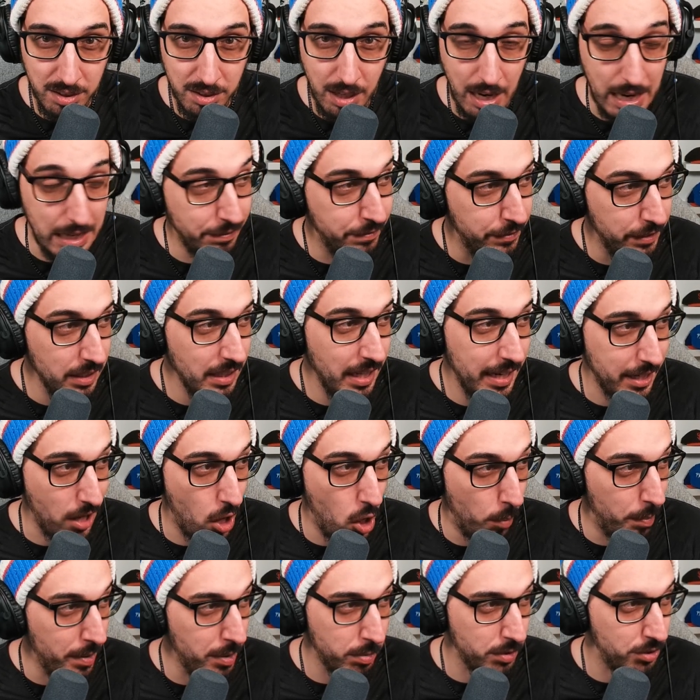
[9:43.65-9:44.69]
I feel like
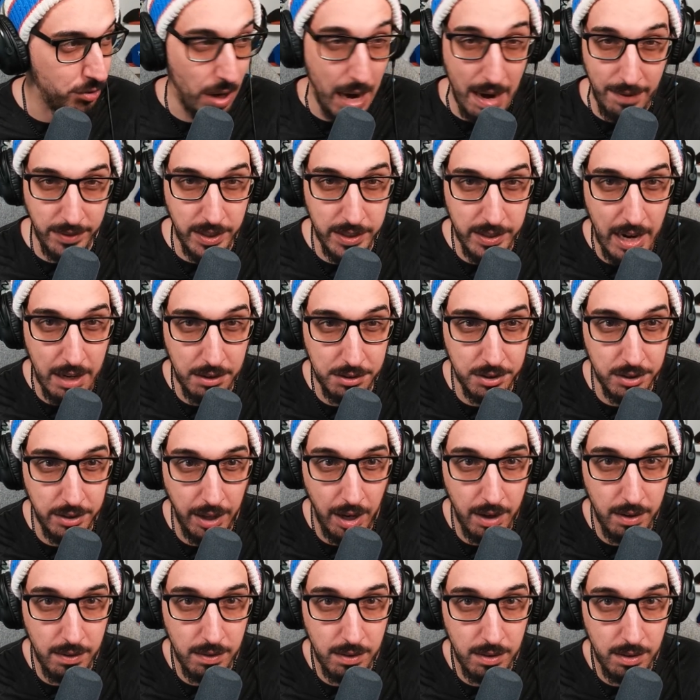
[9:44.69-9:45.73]
Hobie was drafted yesterday,
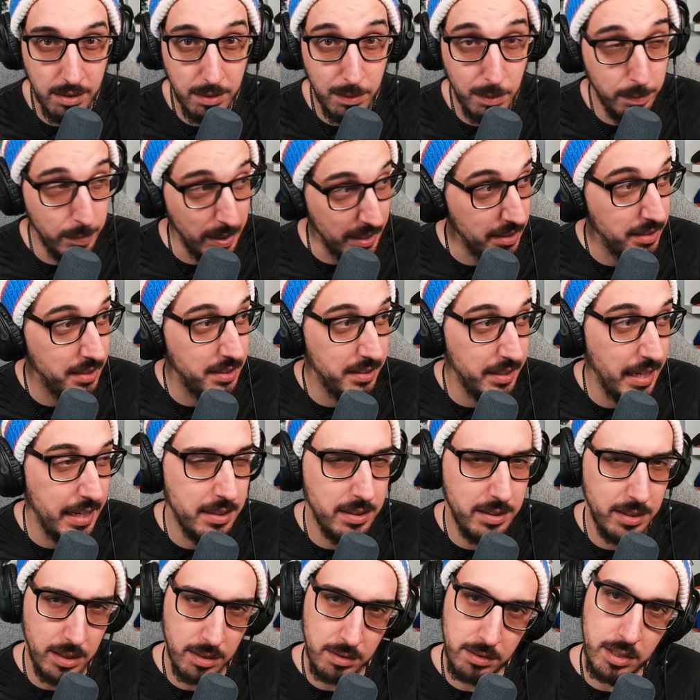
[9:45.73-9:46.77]
but he's 6 years.